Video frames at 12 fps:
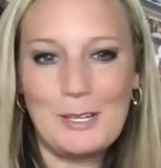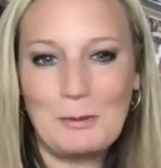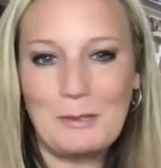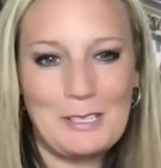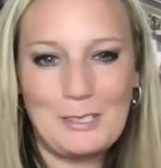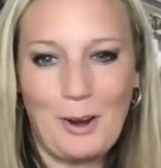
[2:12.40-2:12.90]

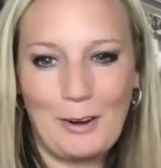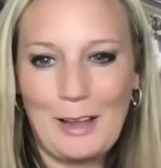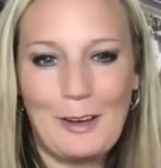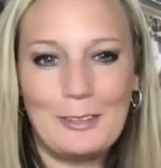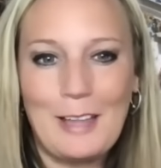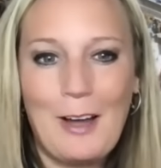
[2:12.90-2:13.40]
wanted to talk
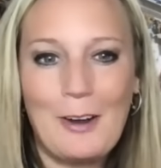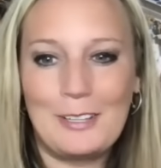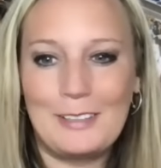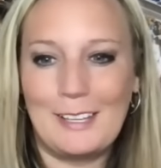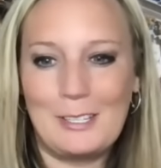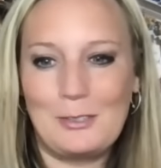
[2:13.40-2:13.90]
out loud,
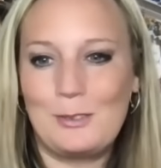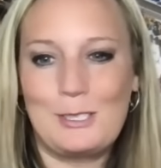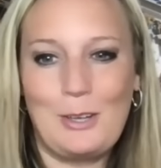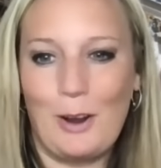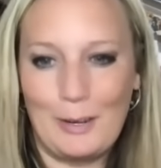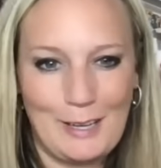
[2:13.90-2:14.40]
and Lester's
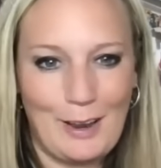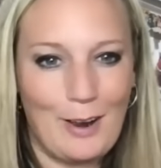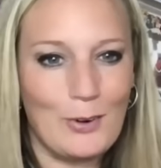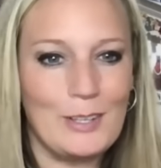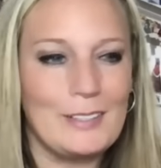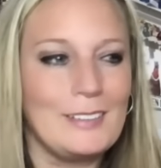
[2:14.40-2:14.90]
talked
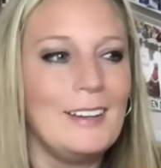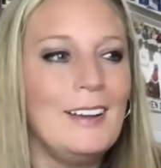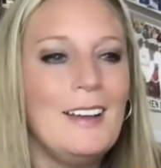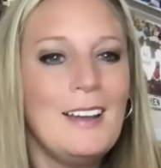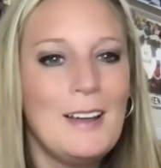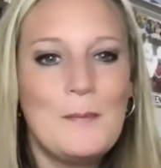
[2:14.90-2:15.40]
out, and
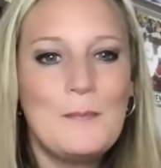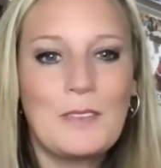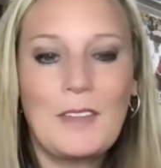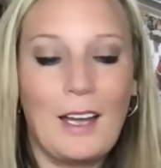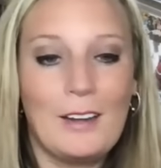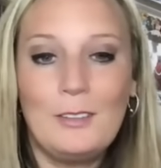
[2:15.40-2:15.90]

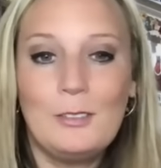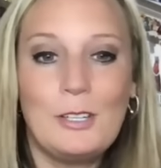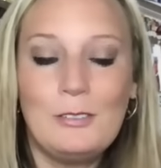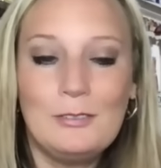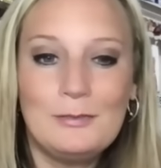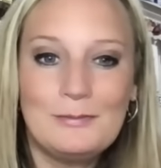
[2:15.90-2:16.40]
I don't
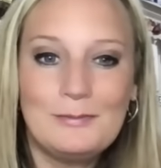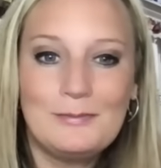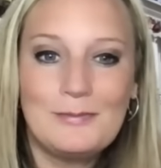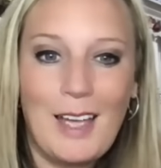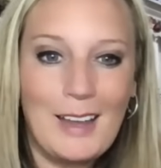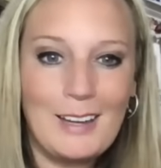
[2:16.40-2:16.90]
know,
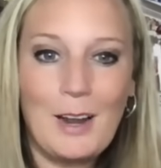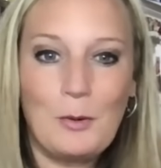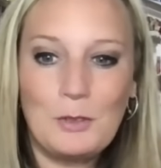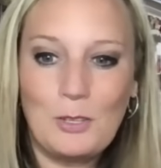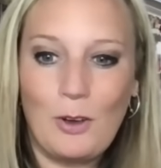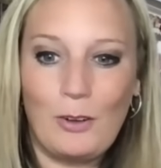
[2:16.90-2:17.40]
hanging out
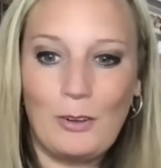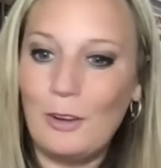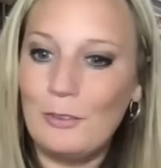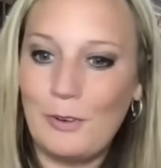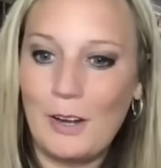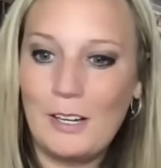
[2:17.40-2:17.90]
with y'all
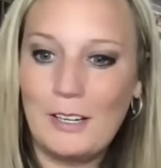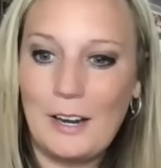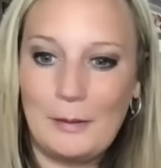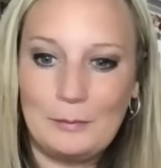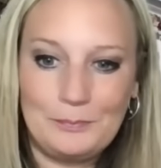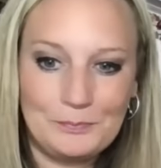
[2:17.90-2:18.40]
on Friday
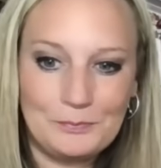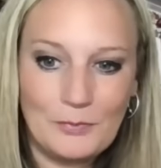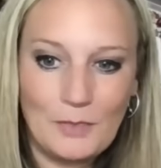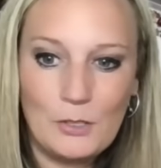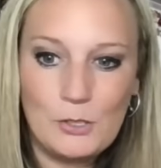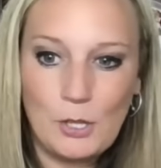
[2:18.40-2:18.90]
night.
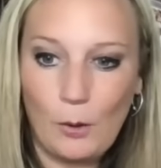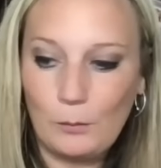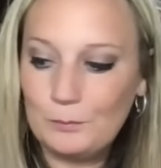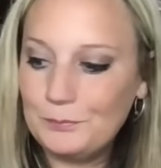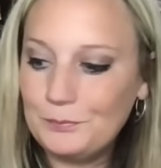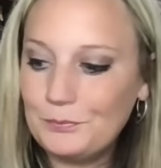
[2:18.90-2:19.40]
So,
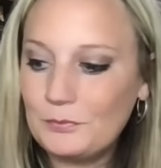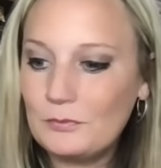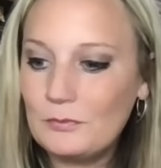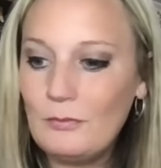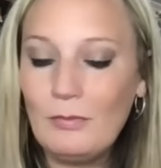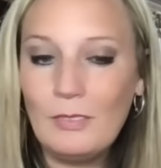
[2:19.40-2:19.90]

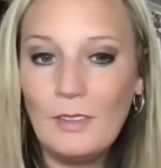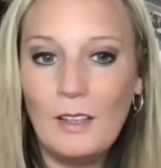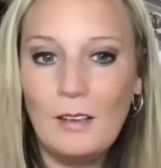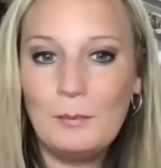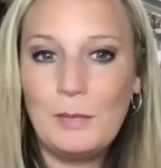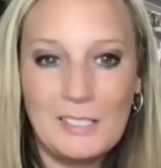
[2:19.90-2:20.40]

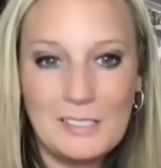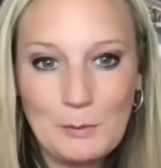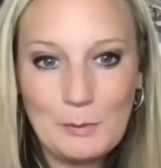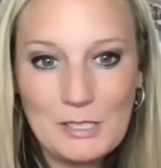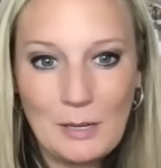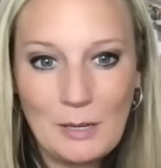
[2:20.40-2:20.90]
because I
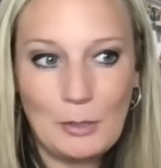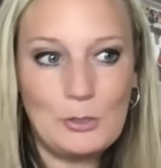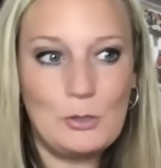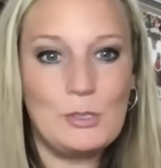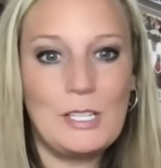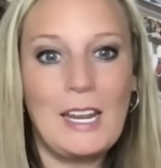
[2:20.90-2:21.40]
missed Timeout
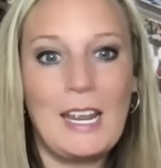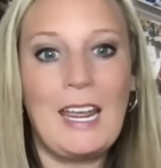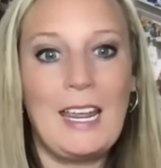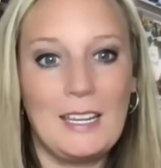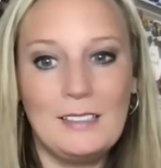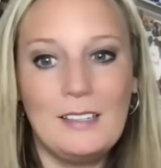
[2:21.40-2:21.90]
Tuesday
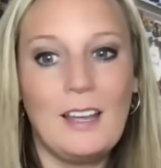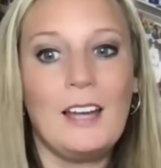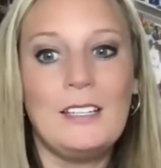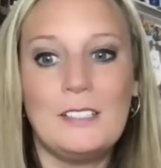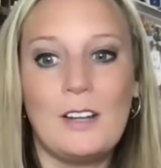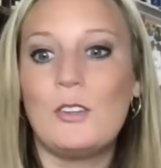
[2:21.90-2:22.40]
and I
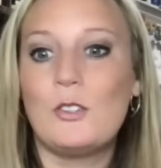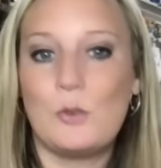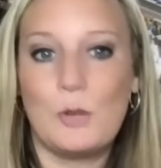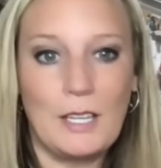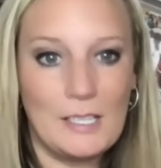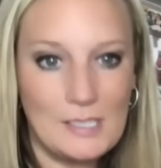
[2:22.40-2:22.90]
did not
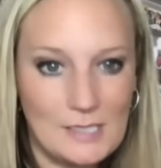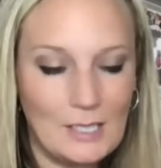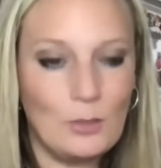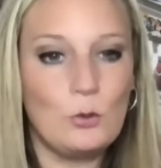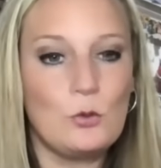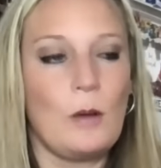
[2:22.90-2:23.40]
drink a
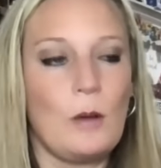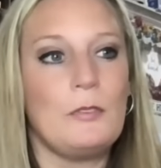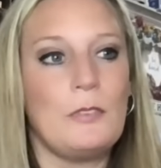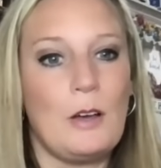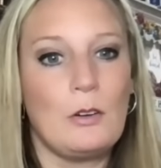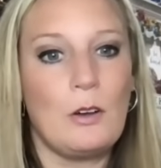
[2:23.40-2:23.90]
single drop
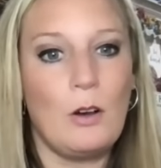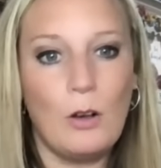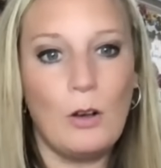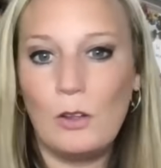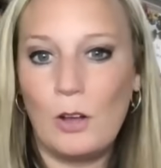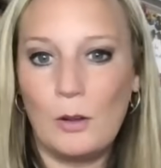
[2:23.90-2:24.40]
of
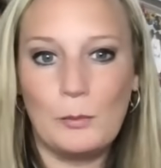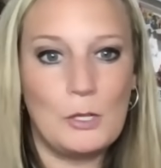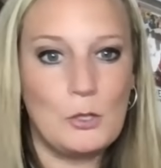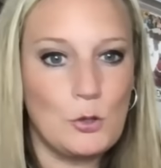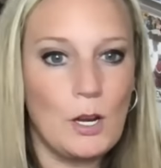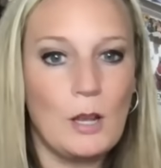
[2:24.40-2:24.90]
alcohol on my
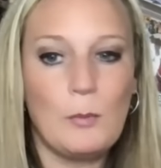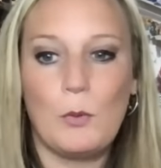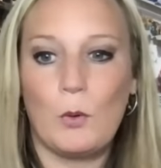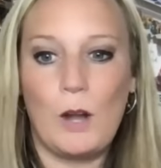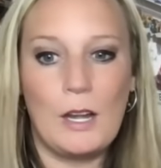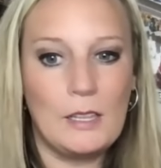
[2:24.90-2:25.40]
trip
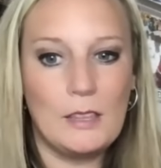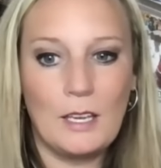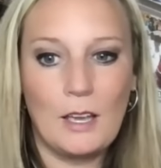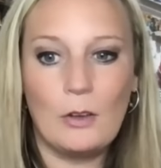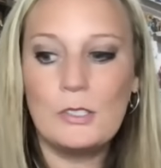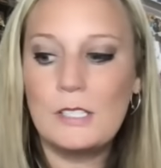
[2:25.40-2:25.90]
or
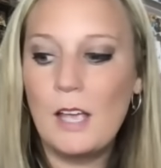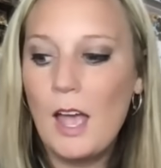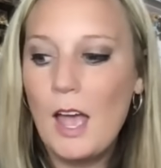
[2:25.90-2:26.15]
anything else,